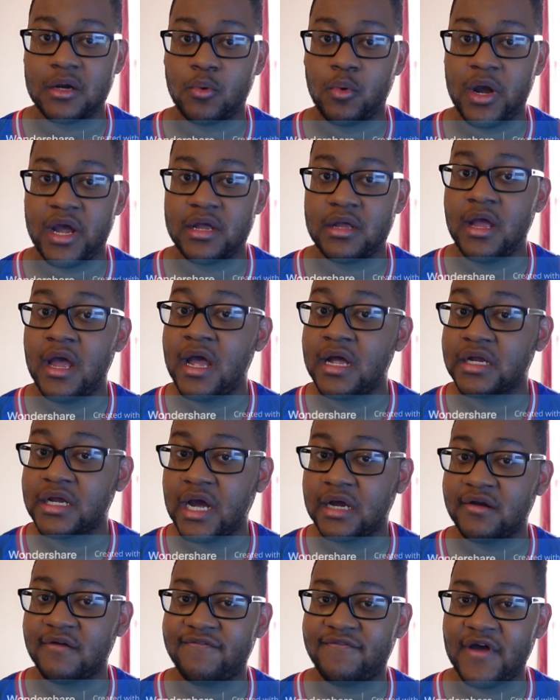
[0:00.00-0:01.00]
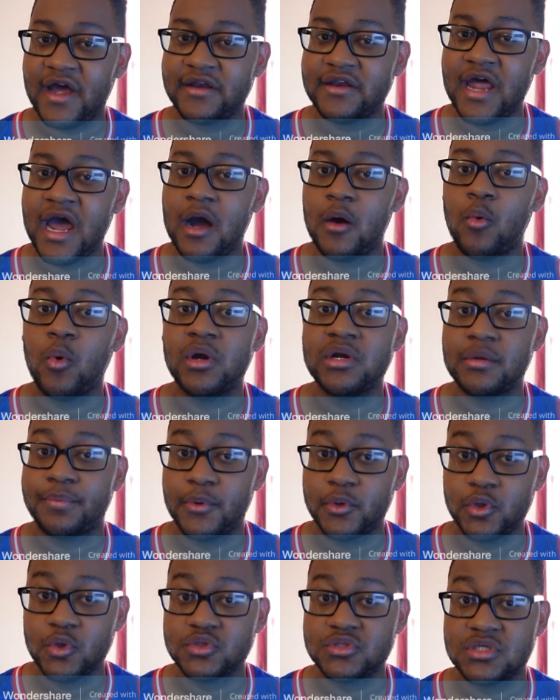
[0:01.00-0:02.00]
the way, come to find out, one of the
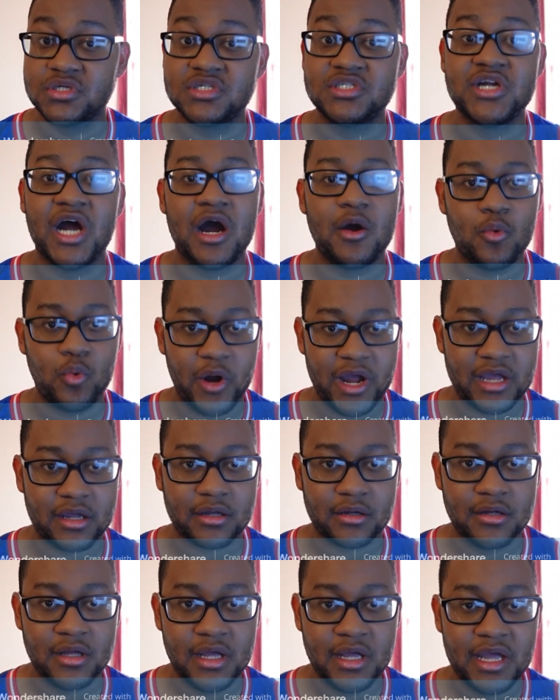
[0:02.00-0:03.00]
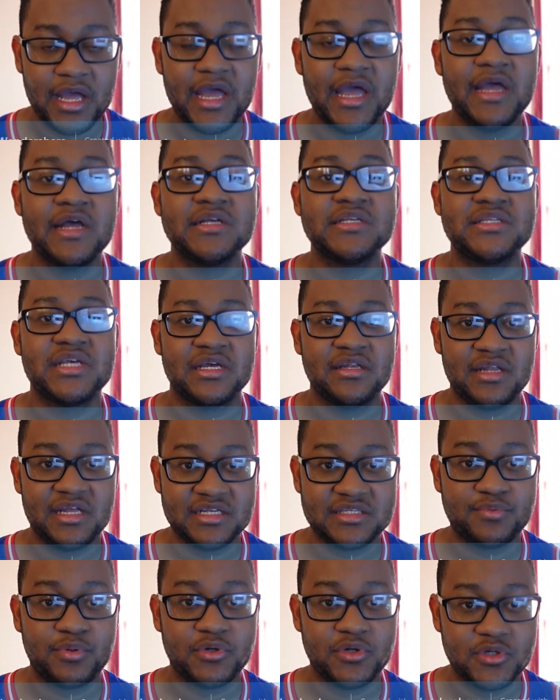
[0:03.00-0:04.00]
producers is John Wick. Is
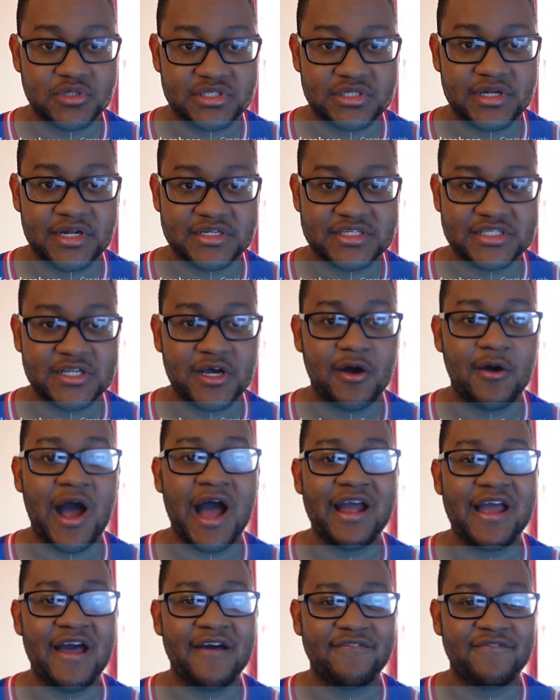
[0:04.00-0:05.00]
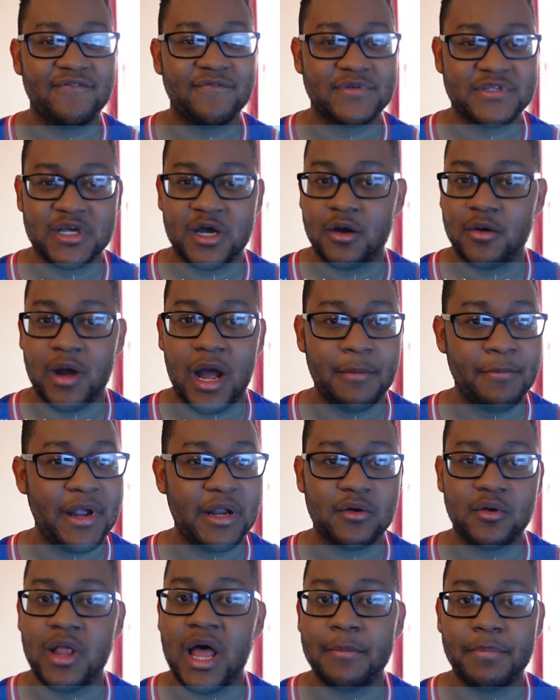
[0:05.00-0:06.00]
producing this. So I'm hearing a
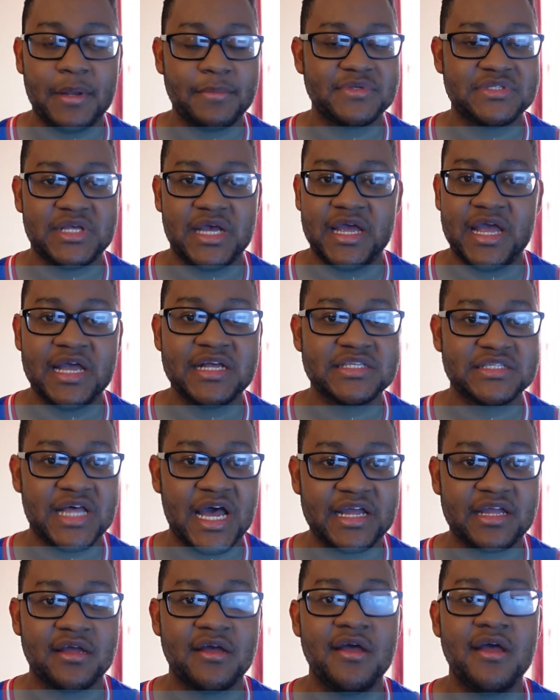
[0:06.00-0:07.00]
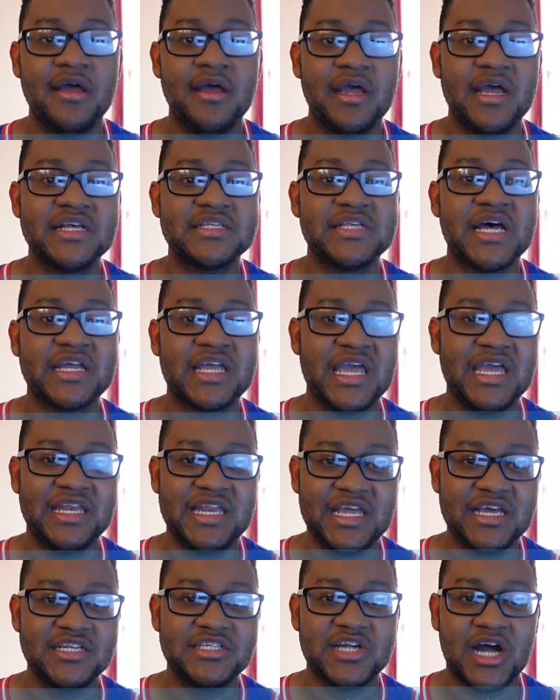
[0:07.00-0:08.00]
lot of people say it's like
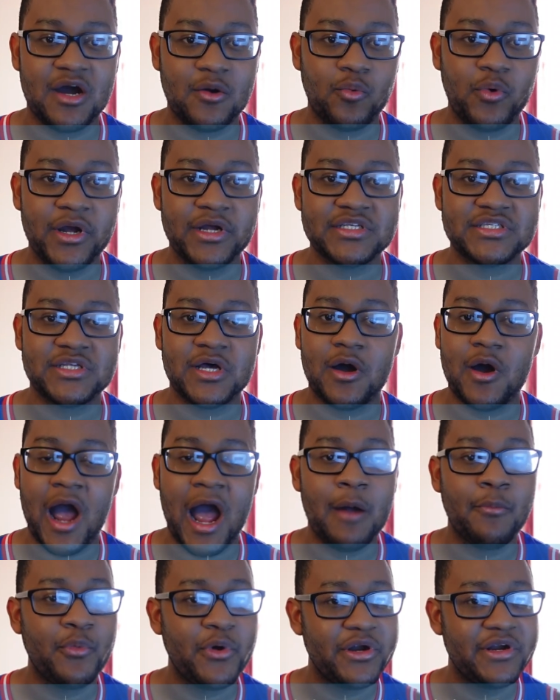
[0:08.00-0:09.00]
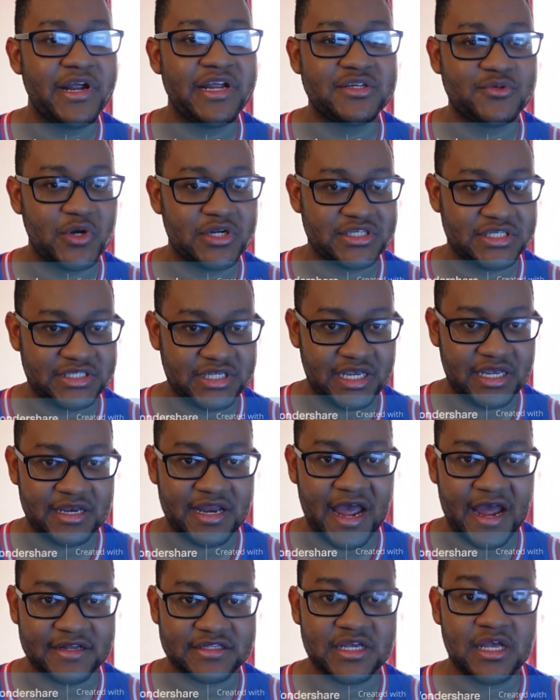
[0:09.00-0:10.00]
Indian John Wick, so I'm really interested in seeing
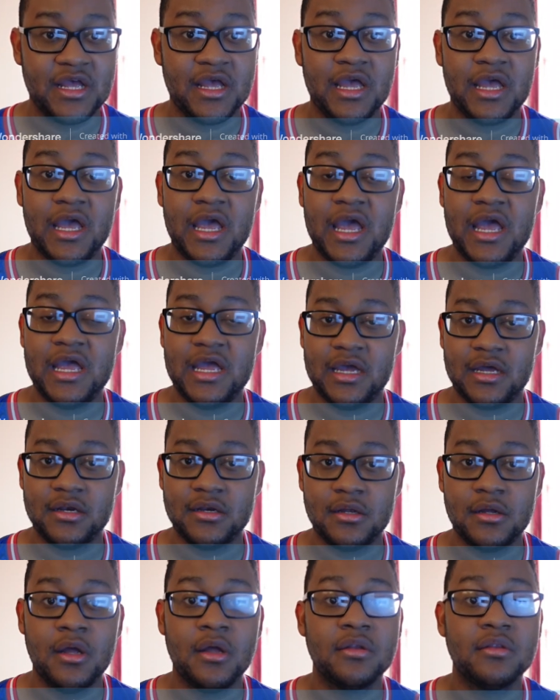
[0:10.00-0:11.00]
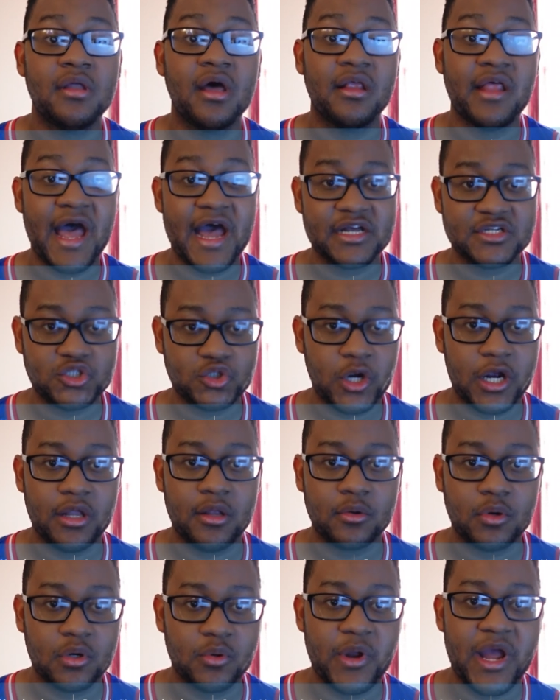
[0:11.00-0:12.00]
that. And the last trailer
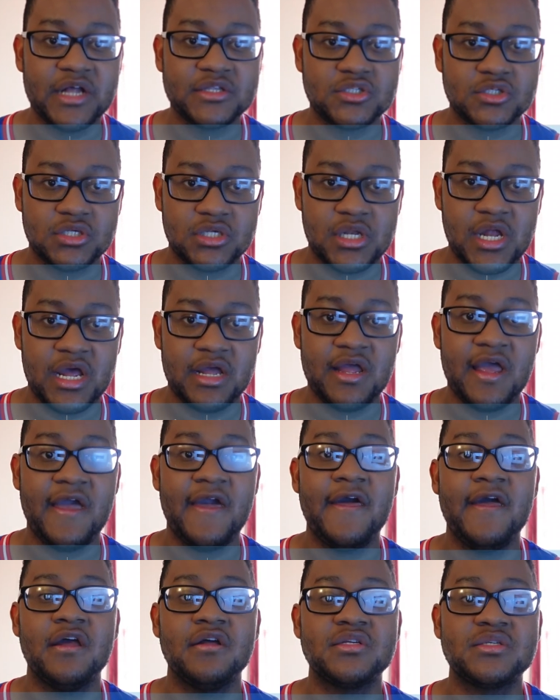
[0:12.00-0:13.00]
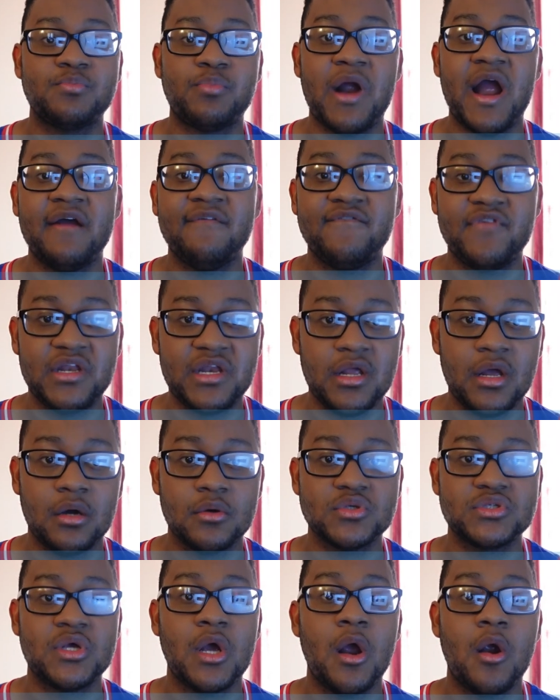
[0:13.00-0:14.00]
I'm gonna react to today is Prime Video's